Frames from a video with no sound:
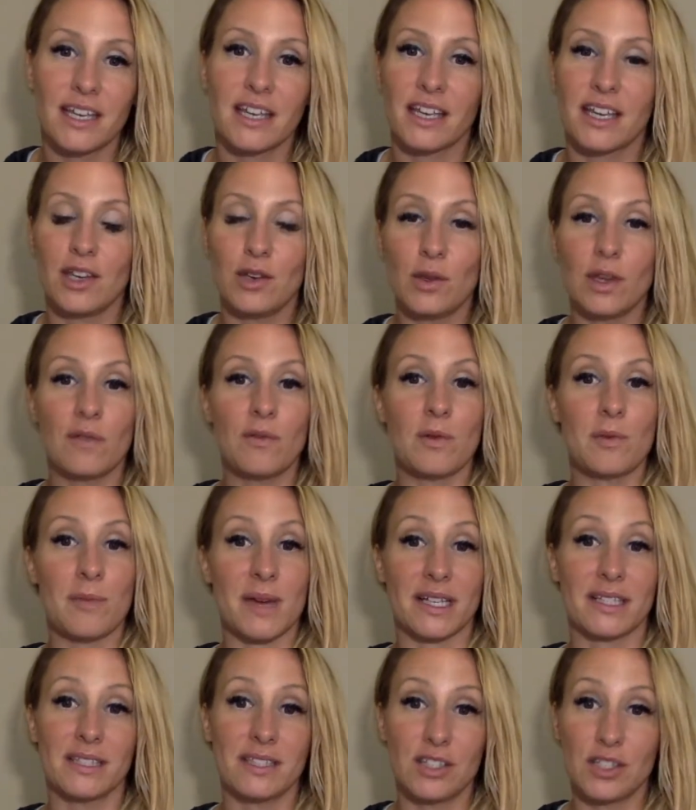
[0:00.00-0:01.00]
Can you give me
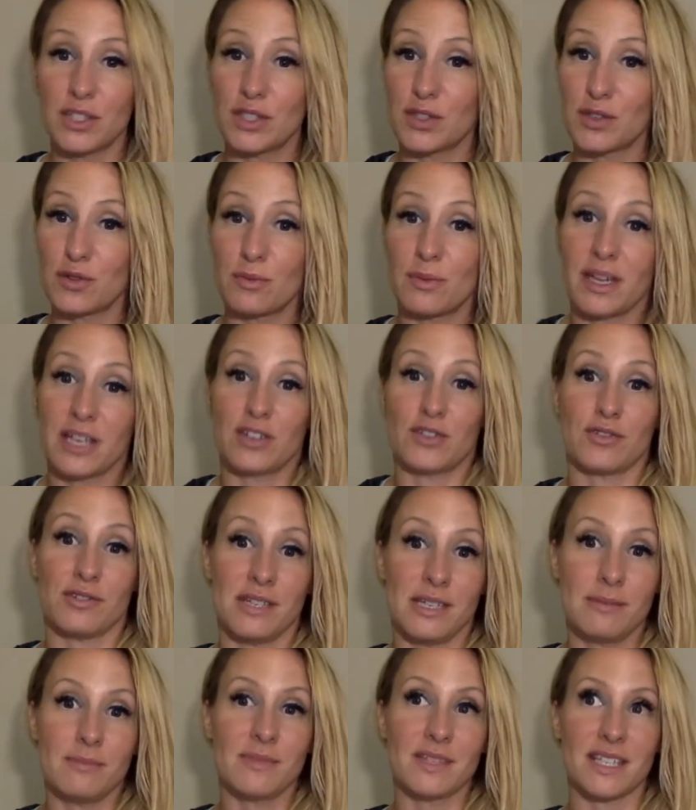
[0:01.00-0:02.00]
messages through my
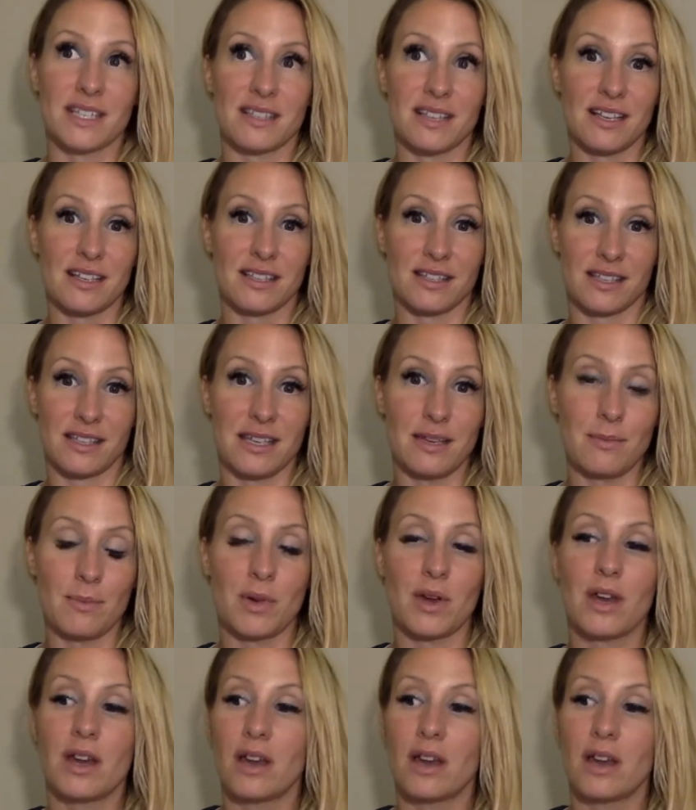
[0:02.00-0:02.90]
dreams as I sleep?